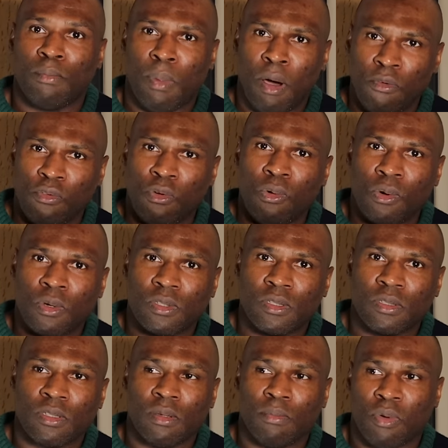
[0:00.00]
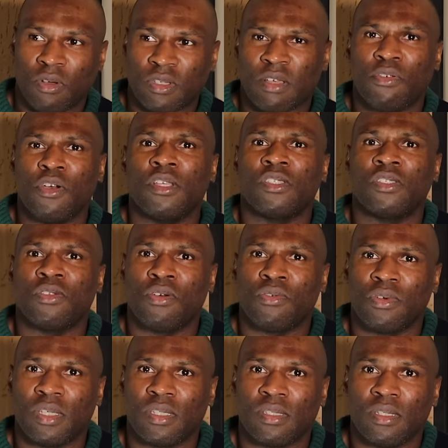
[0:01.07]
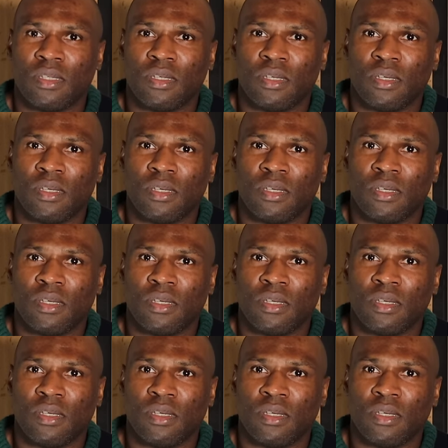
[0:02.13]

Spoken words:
But of course, because I've heard stories.